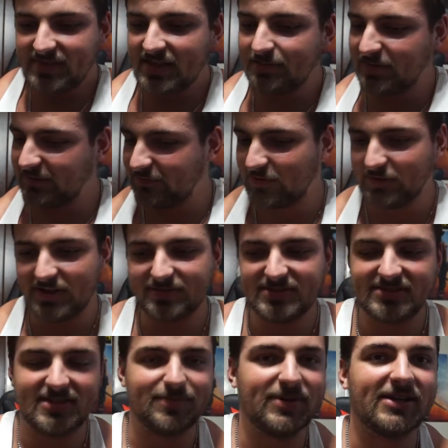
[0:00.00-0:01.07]
my phone keeps
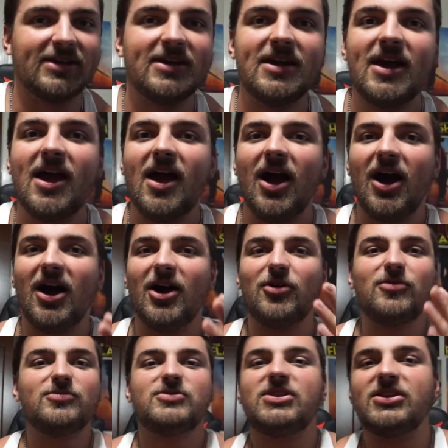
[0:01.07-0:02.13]
slipping.
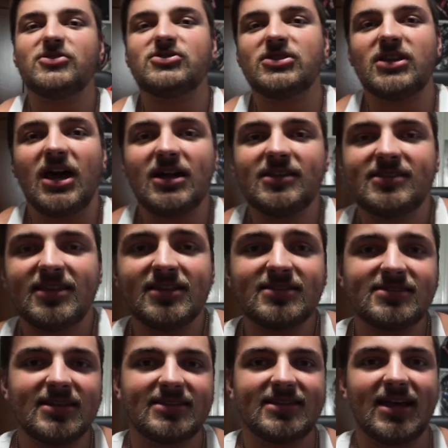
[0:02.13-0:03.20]
There's a lot of
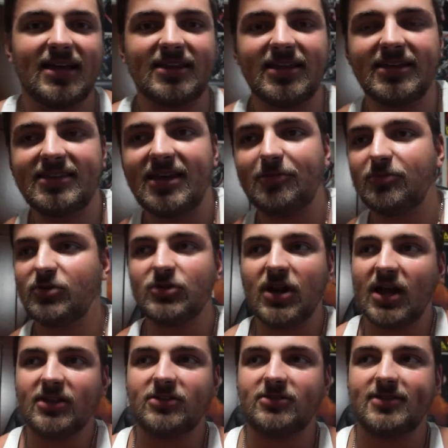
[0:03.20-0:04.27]
things like that
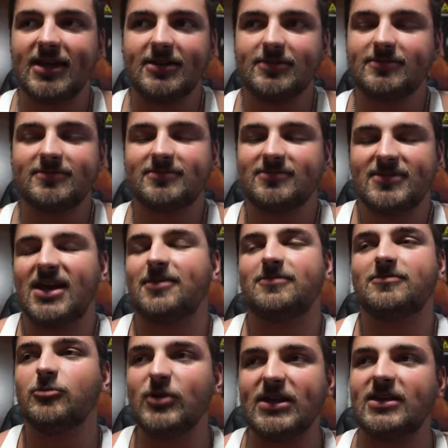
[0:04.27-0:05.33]
not
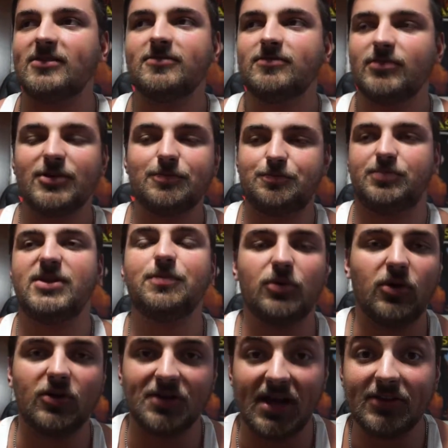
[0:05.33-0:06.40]
we, but
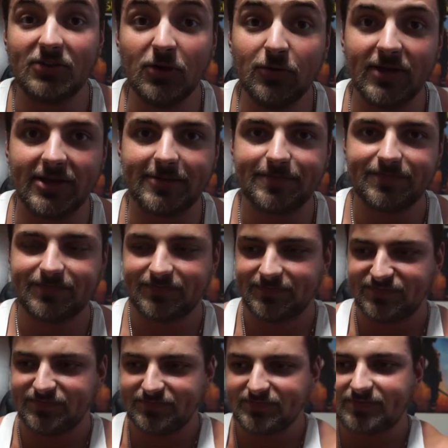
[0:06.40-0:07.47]
people are not doing.
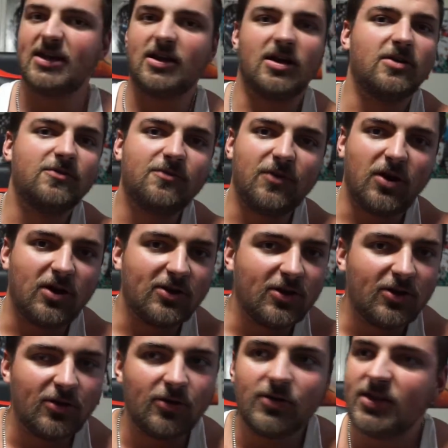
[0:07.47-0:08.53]
Get
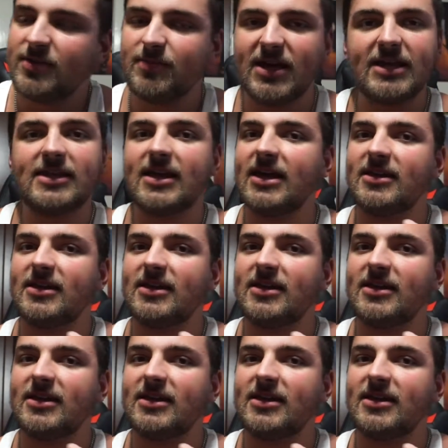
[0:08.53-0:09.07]
unfollowed. He might